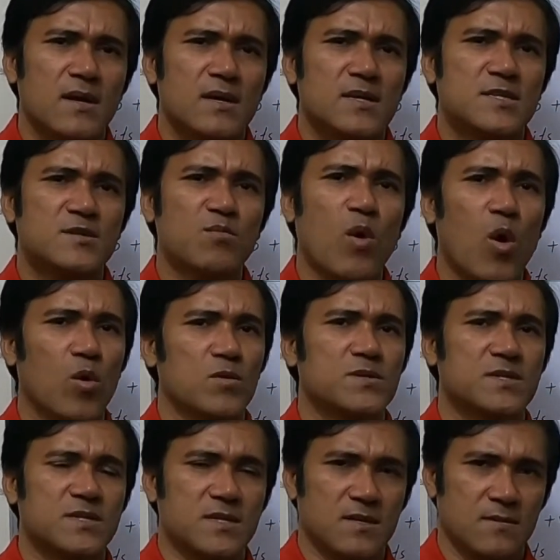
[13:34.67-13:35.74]

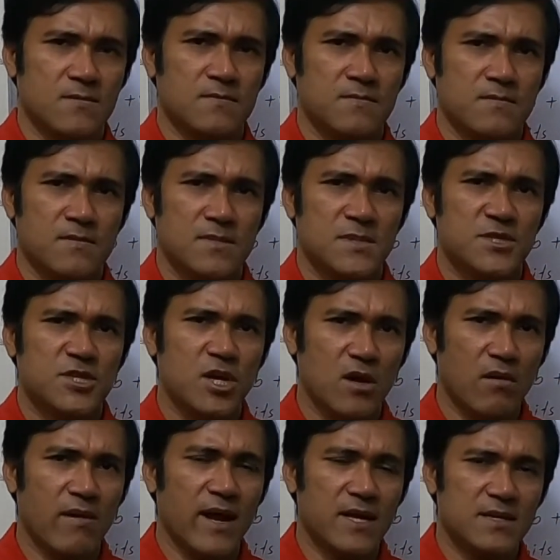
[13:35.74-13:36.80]
smokes
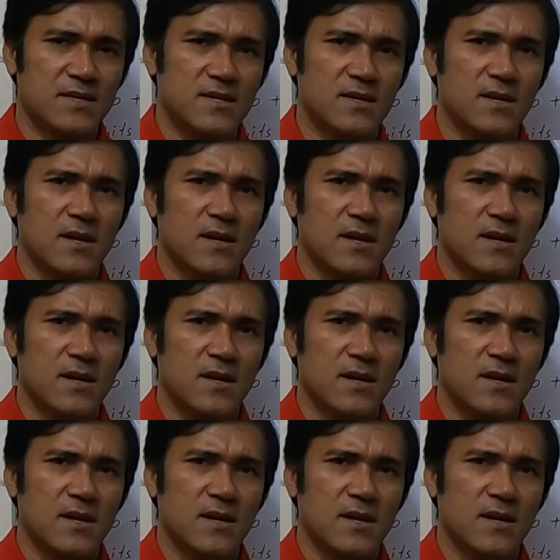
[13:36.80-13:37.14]
cigarette.